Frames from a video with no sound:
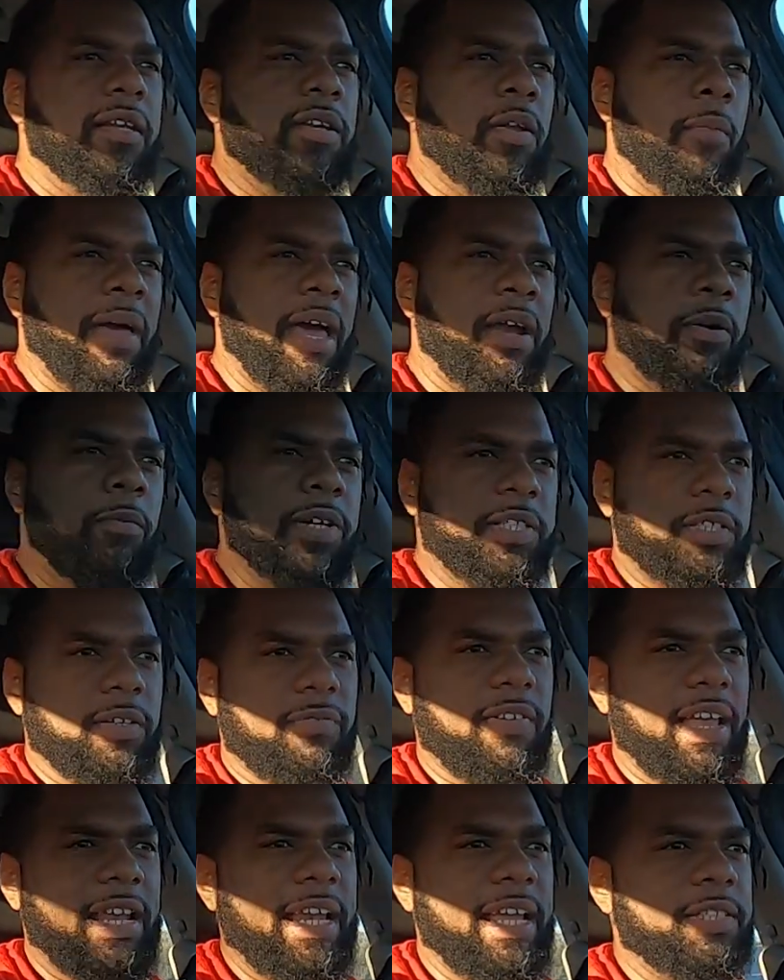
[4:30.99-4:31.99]
no matter what
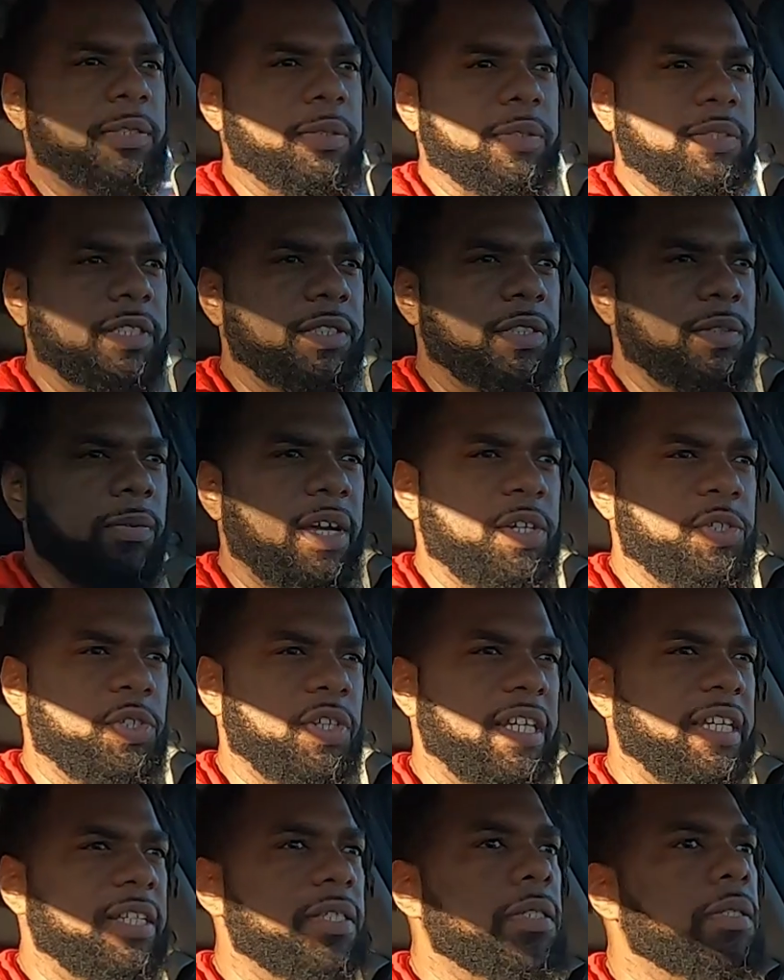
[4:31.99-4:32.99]
your financial
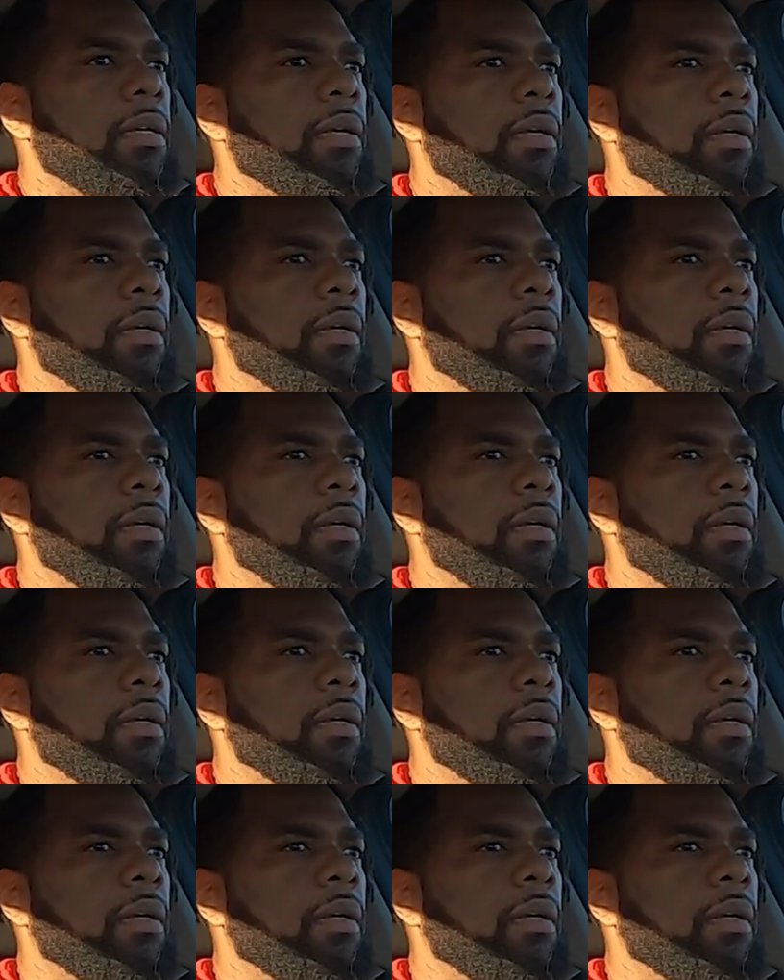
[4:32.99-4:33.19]
situation is.